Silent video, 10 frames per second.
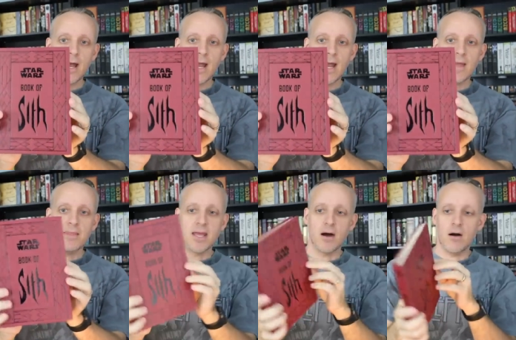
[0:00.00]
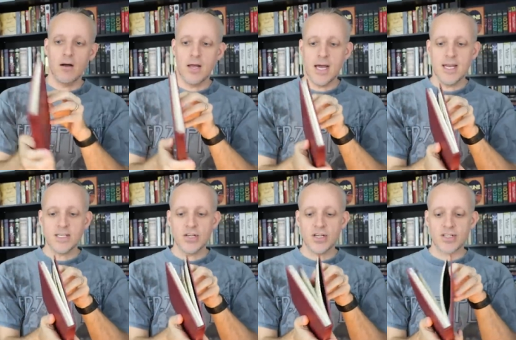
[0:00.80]
And the it
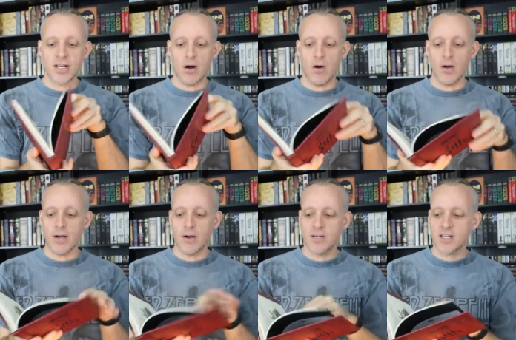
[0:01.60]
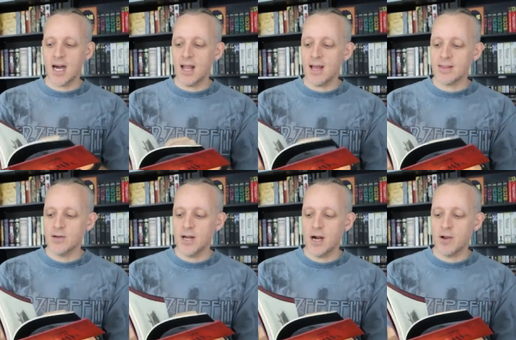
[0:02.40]
isn't just the art in here. It's kind of like
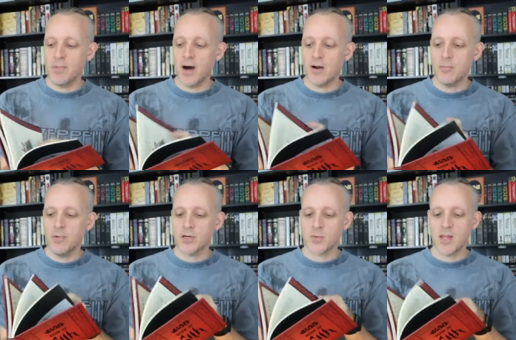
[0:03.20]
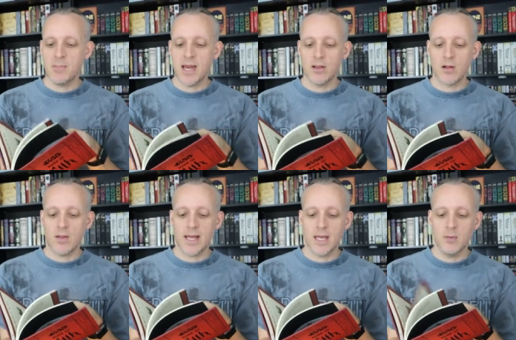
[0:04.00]
the Harry Potter books where they made it
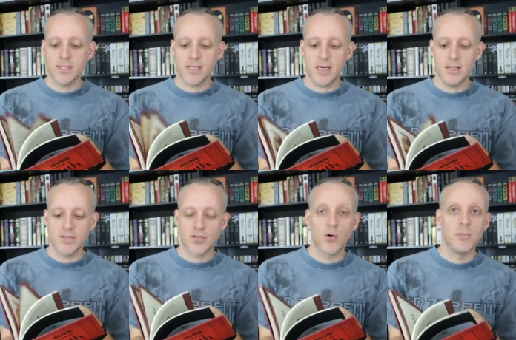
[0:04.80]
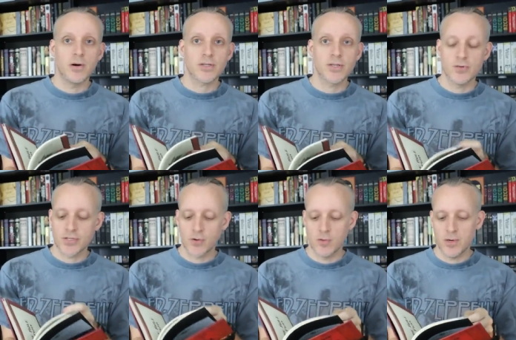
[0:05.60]
look like it was uh, the school books,
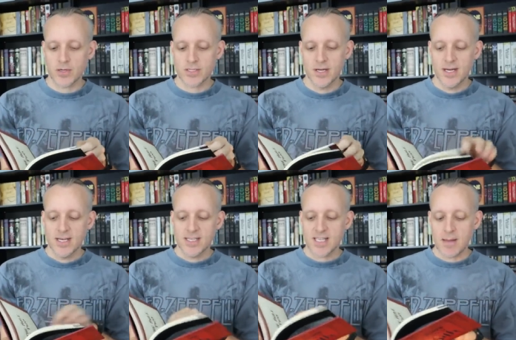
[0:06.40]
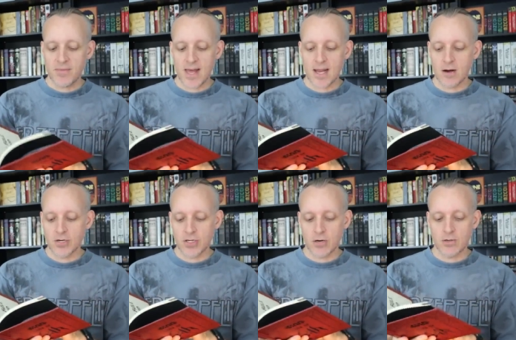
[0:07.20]
used school books. Same thing
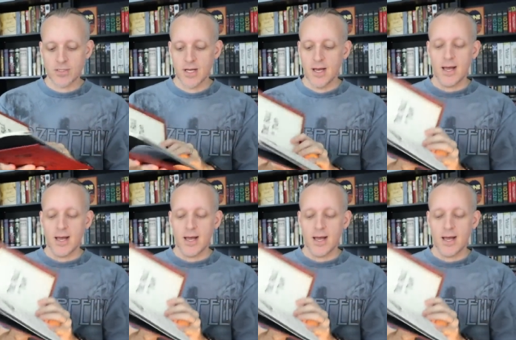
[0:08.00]
here, journals.